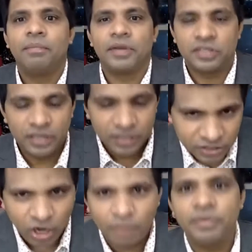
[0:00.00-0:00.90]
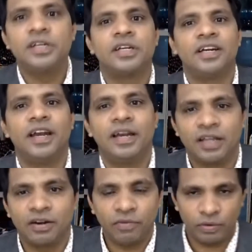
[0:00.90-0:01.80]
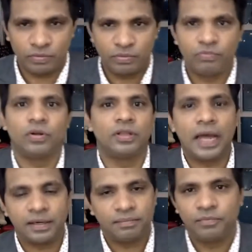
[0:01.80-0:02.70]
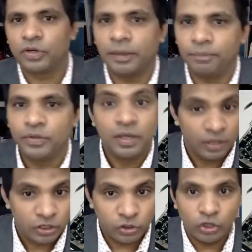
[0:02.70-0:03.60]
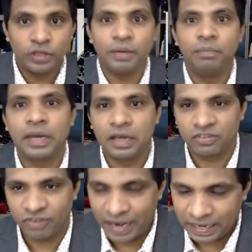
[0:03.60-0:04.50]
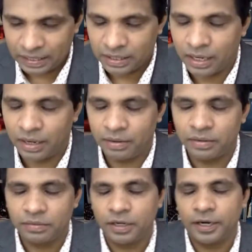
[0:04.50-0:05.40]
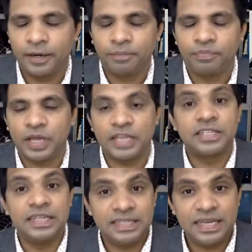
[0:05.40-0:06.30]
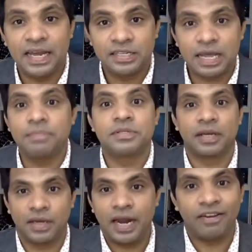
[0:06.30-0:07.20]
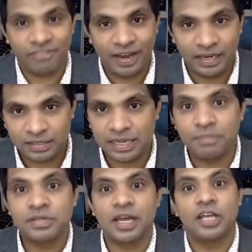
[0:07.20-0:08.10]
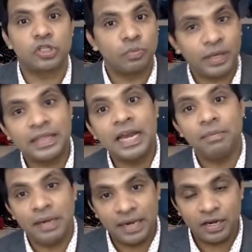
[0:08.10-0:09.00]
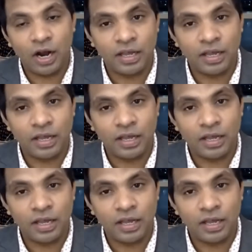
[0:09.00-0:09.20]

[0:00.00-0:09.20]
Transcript: Actually, his competitor did the review for that. Okay, the biggest fine. The HTC and Samsung had a fight. Samsung has to pay $30 million.